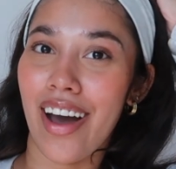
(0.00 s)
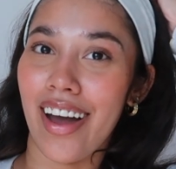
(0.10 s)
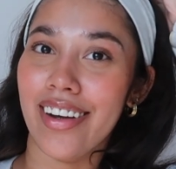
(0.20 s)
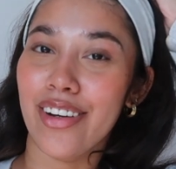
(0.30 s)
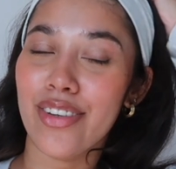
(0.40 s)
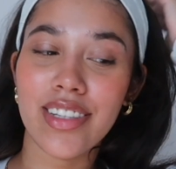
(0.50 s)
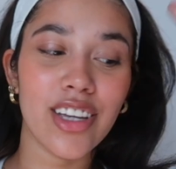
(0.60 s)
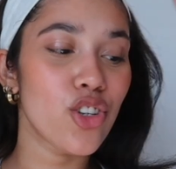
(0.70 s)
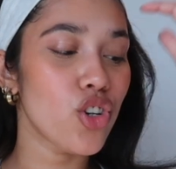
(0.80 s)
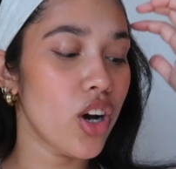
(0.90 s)
And it was
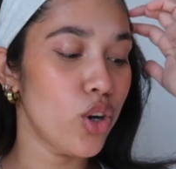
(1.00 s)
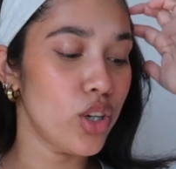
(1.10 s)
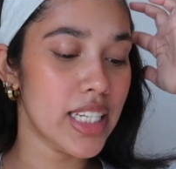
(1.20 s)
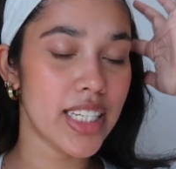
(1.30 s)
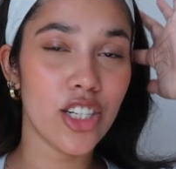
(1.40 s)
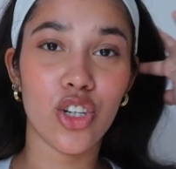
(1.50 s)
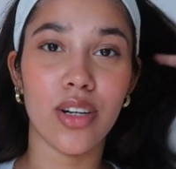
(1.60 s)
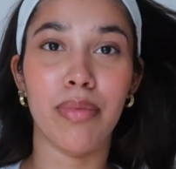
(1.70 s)
such a good decision